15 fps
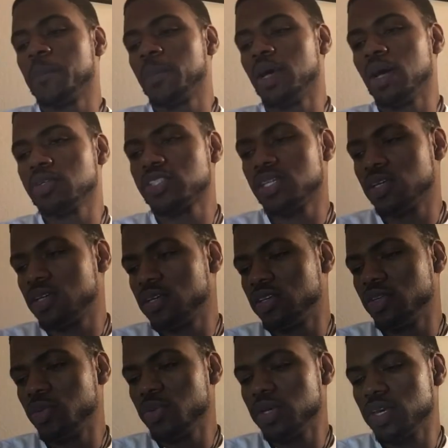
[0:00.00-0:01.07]
But I said,
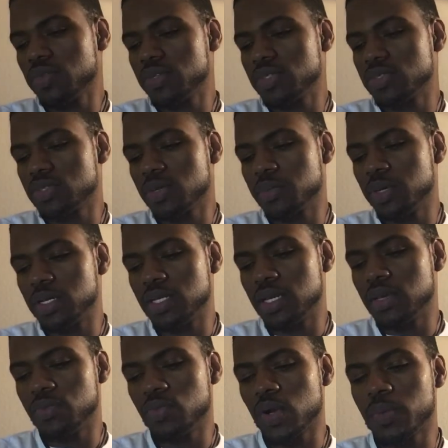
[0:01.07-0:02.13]
you were given some money
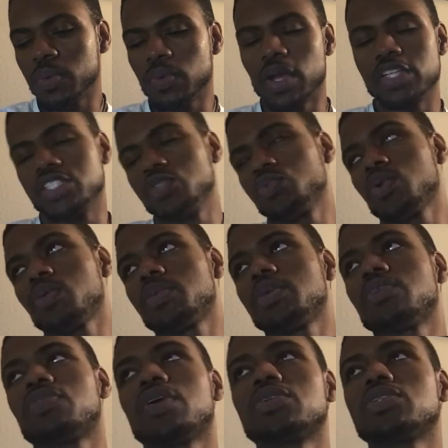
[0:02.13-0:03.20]
in reparations. What would be
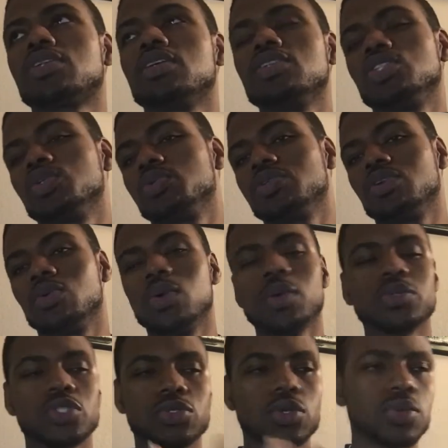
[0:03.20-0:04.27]
the first thing that you would do? What
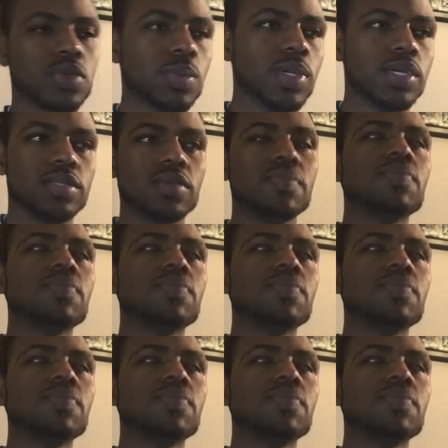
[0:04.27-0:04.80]
would you do with the money?